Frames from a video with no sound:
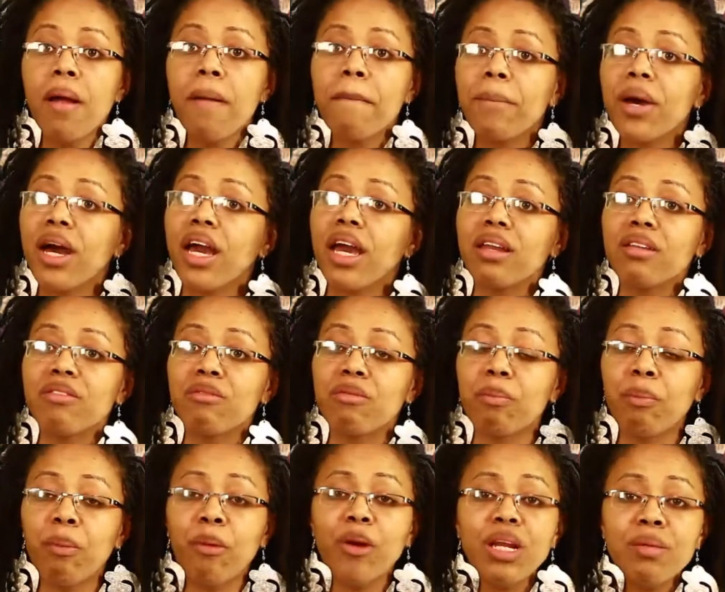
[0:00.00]
But
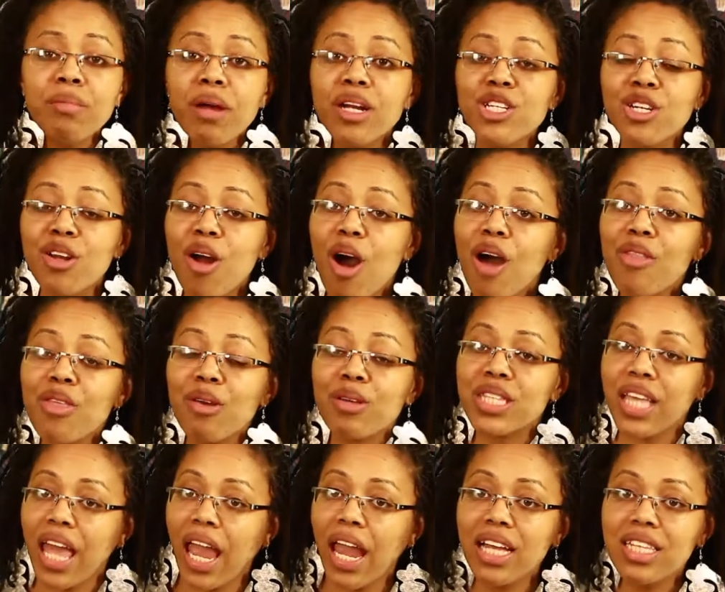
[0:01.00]
pretty much in all those
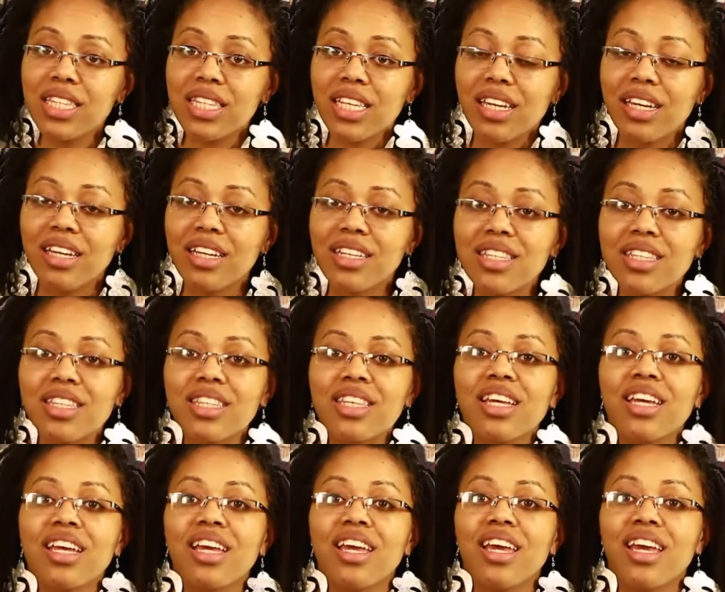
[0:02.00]
cases,
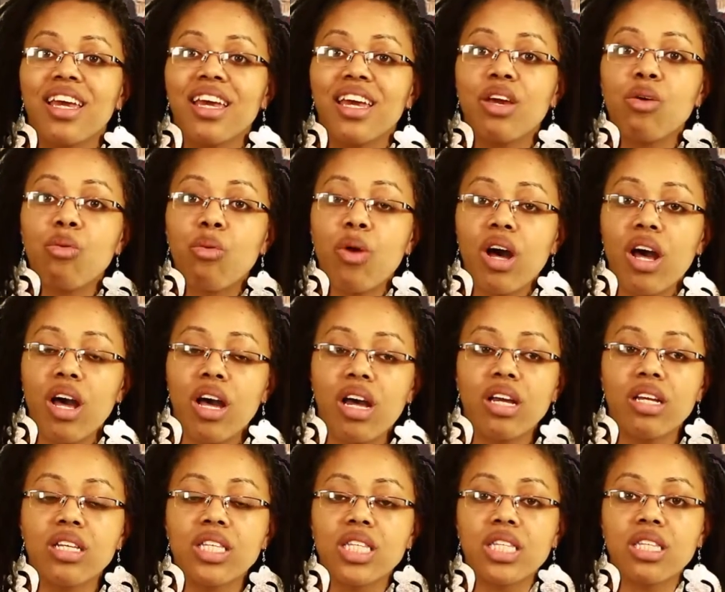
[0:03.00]
it
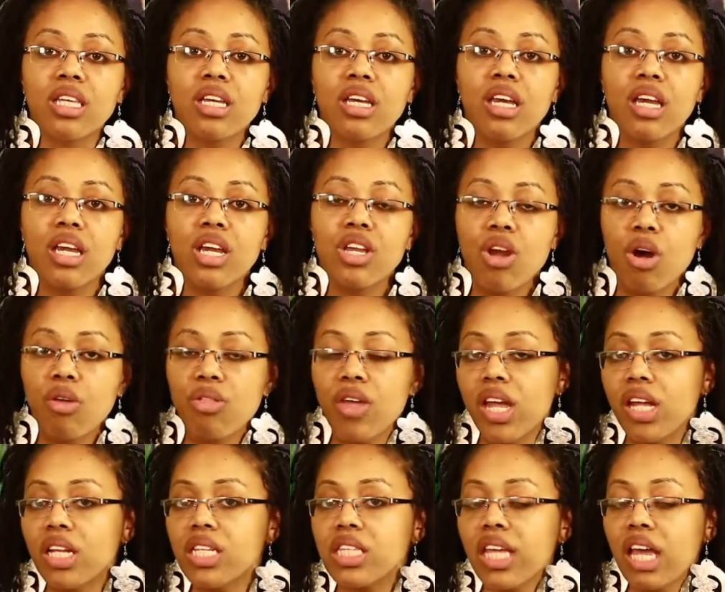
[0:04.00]
was, you know, the
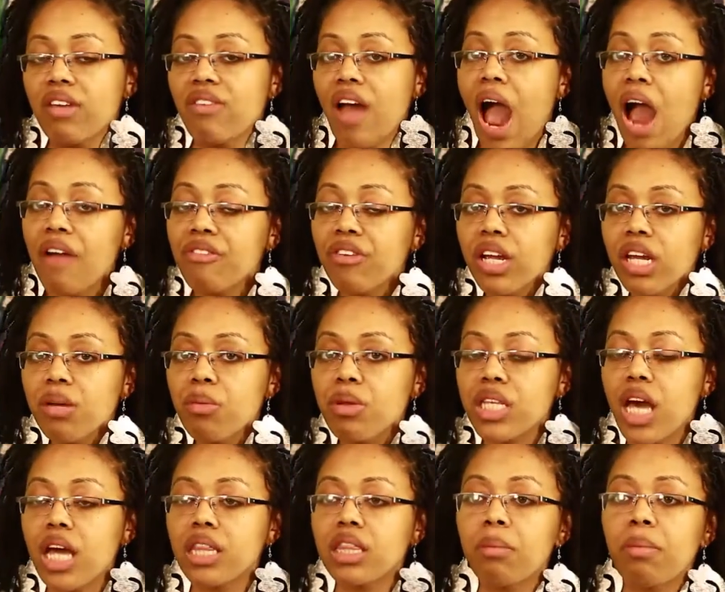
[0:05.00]
enslaved African was
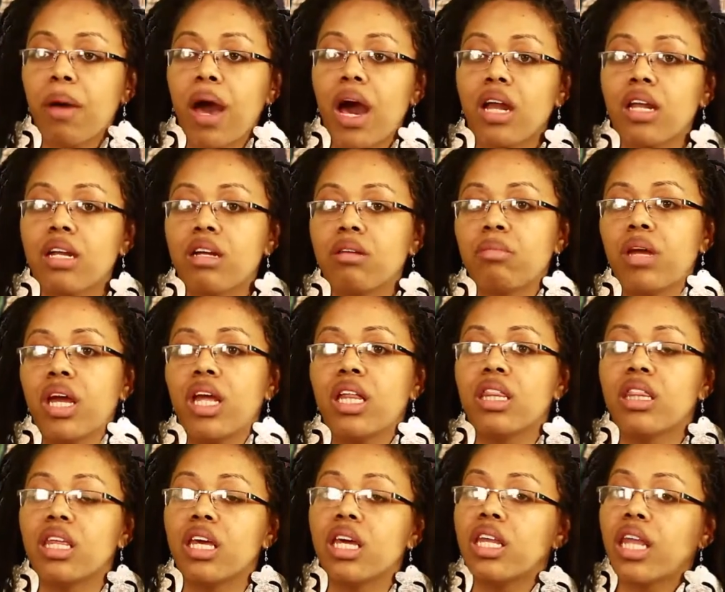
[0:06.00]
at the bottom,
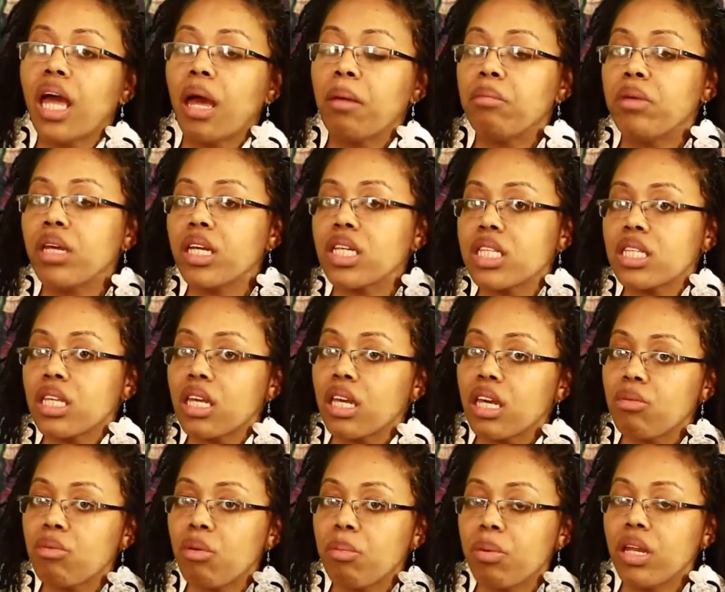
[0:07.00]
and then that mixed
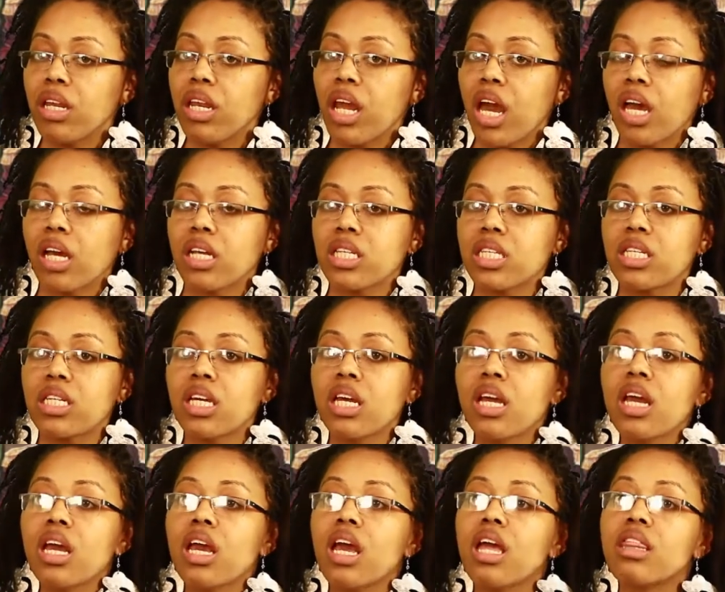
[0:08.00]
seed would be next.
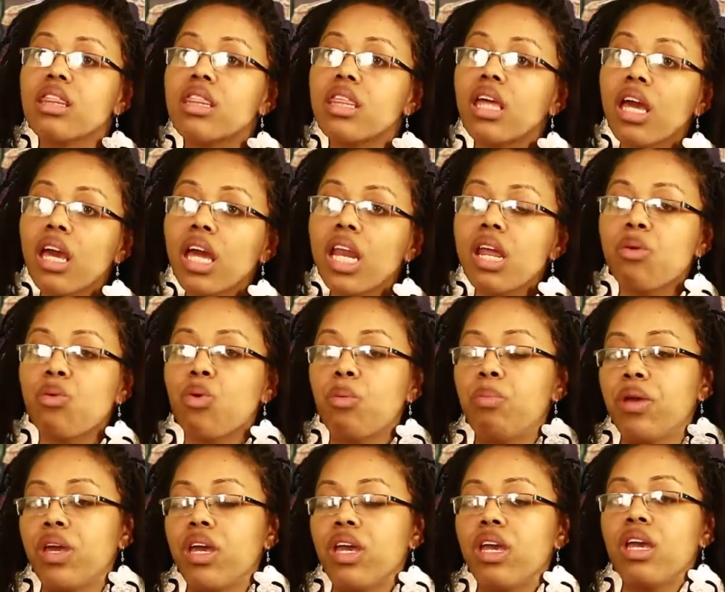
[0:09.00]
And then it would
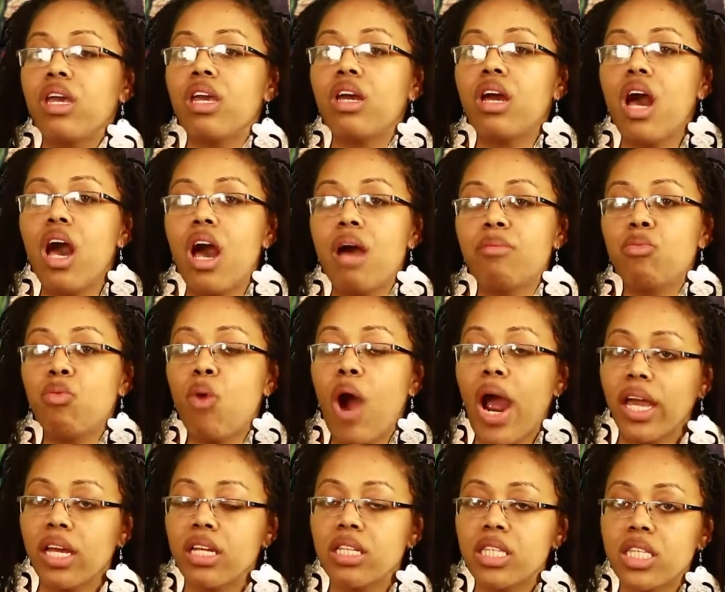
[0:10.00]
be um,
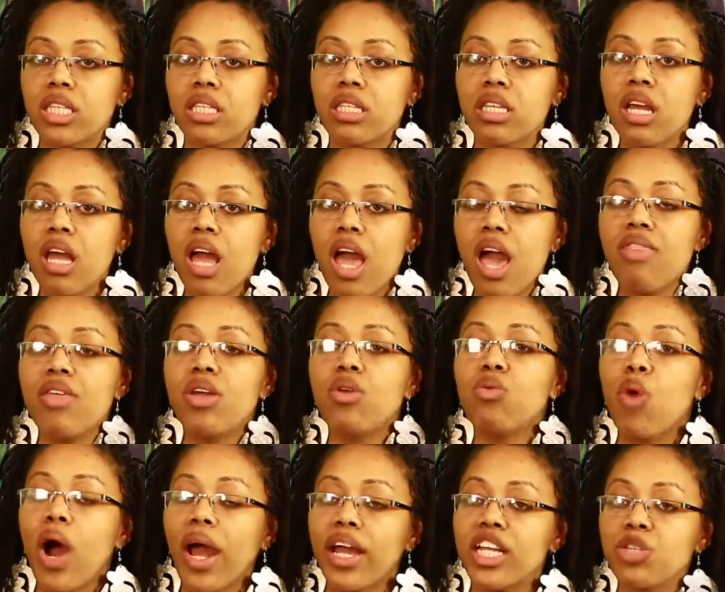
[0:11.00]
whites, and then
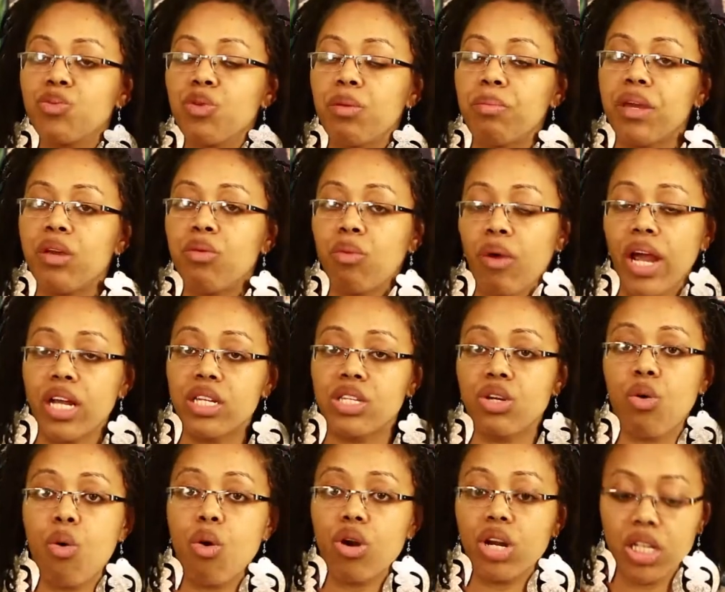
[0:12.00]
whites would be ranked
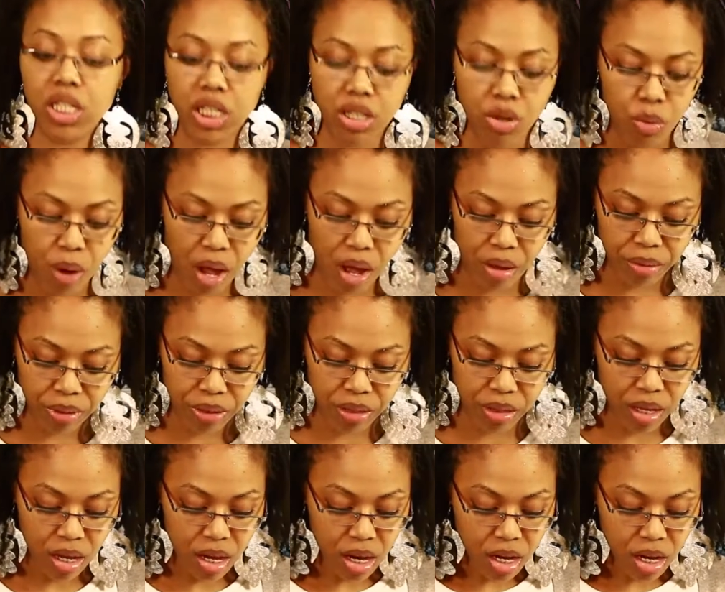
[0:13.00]
according to wealth.